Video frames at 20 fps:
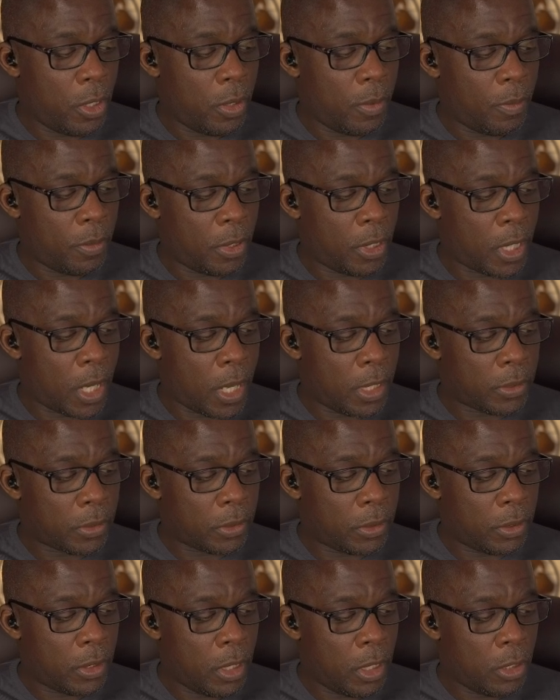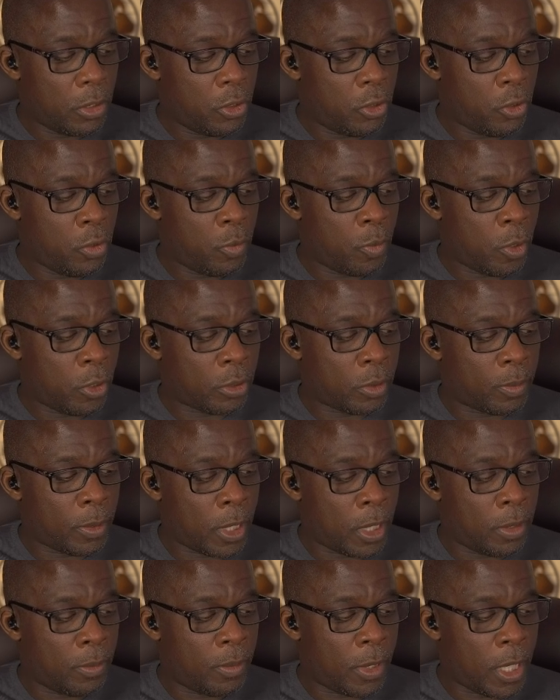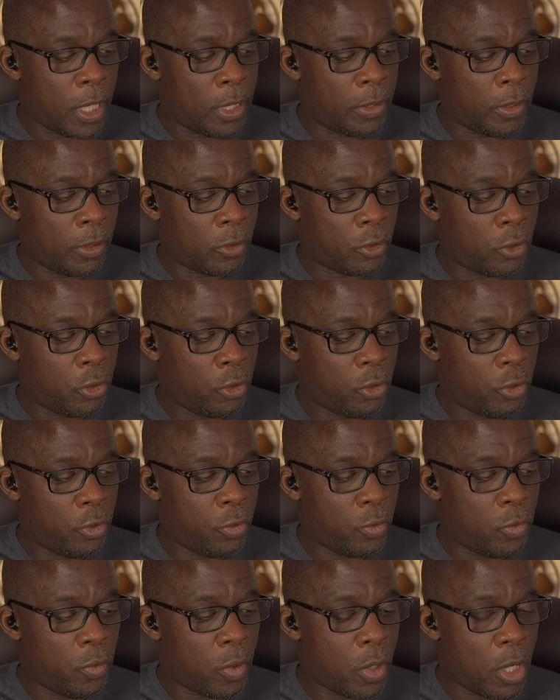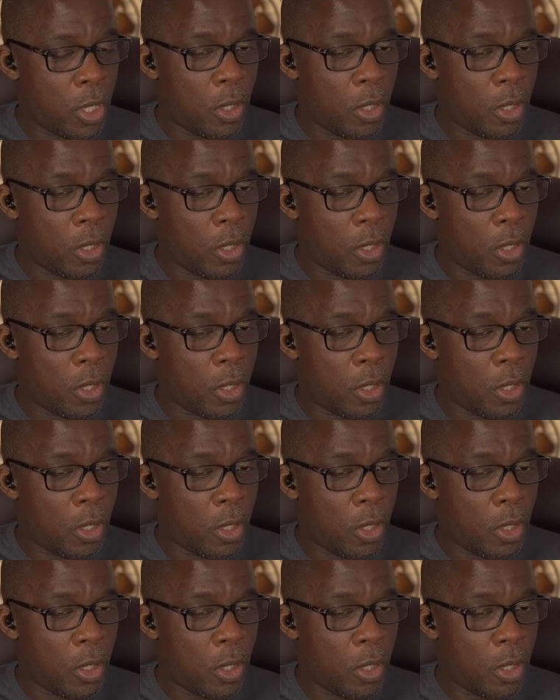plus 2 multiplied by the 2